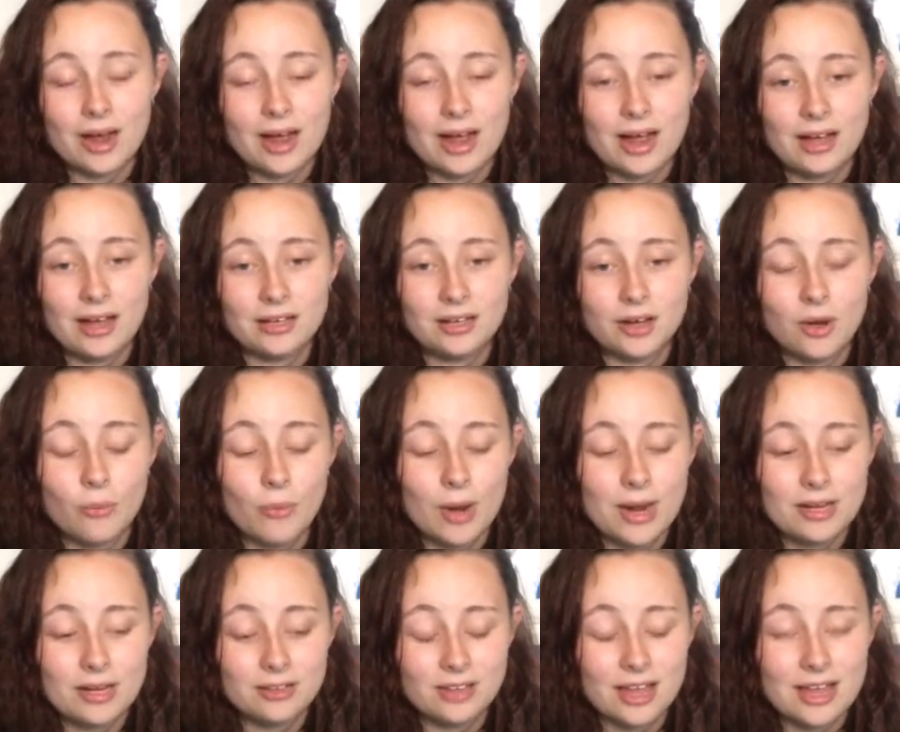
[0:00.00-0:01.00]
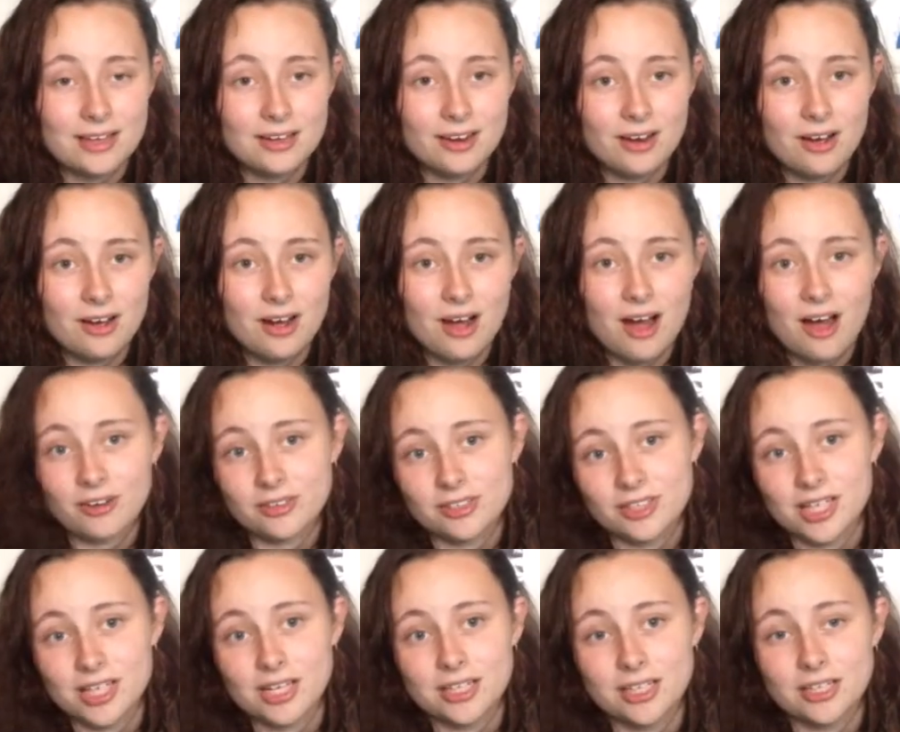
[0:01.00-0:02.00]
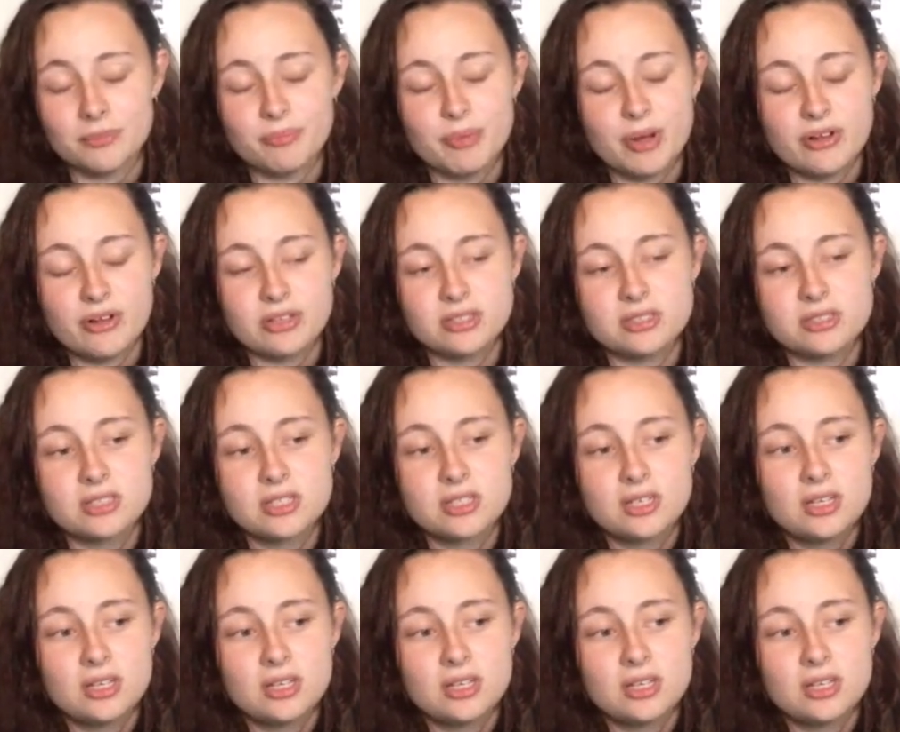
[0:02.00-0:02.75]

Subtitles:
and a week later, after their disappearance,